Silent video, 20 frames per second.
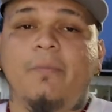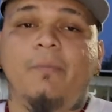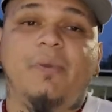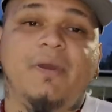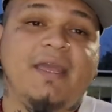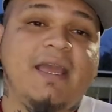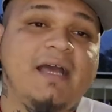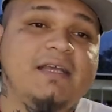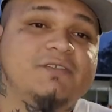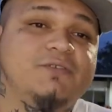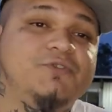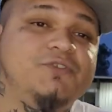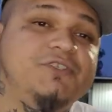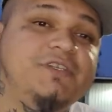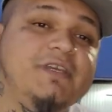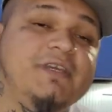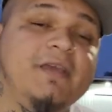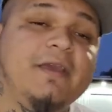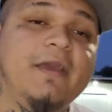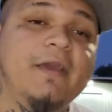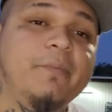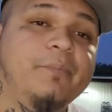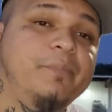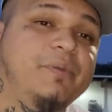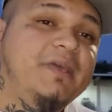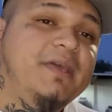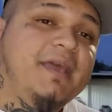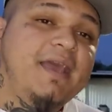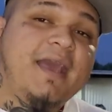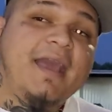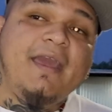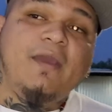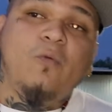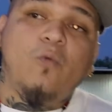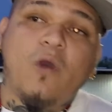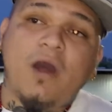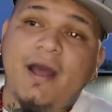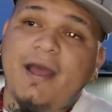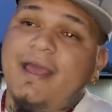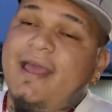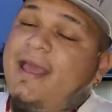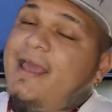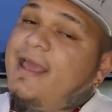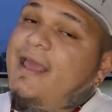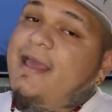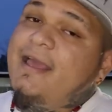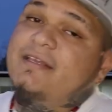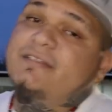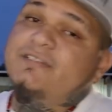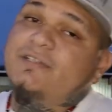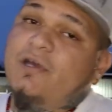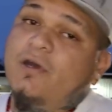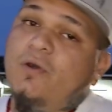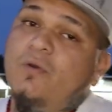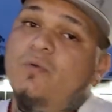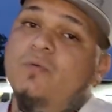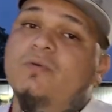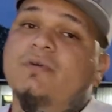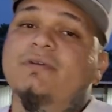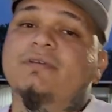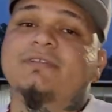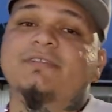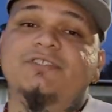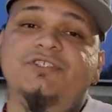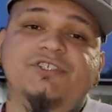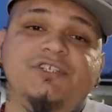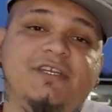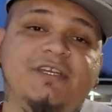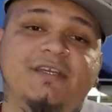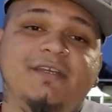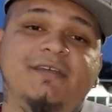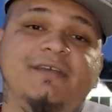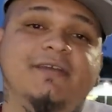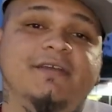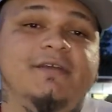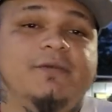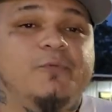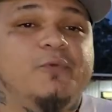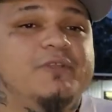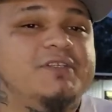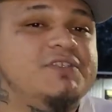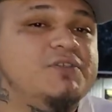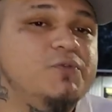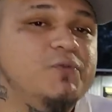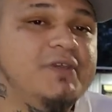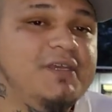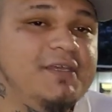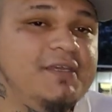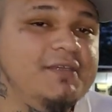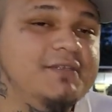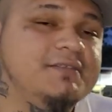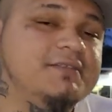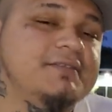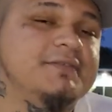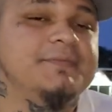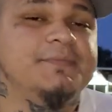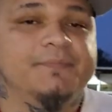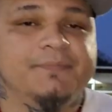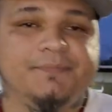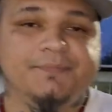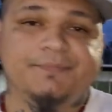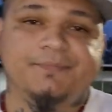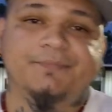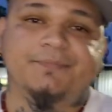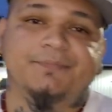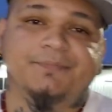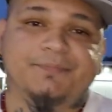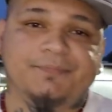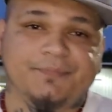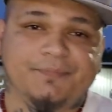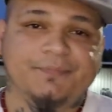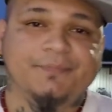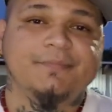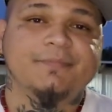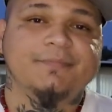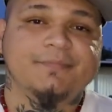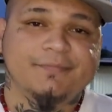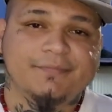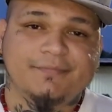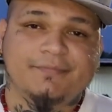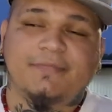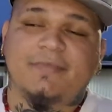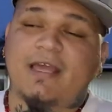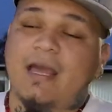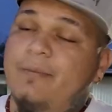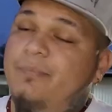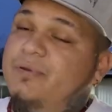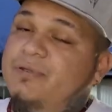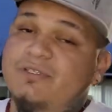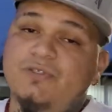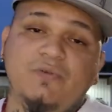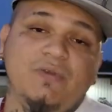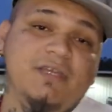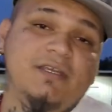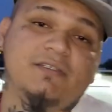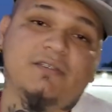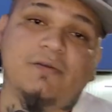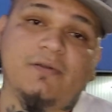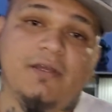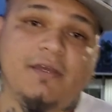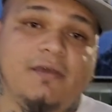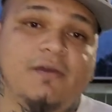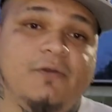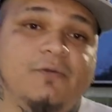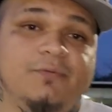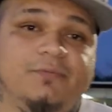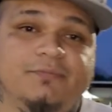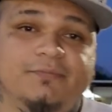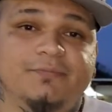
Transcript: Payaso G. Payaso G with two E's. Gotta put two E's on that hoe.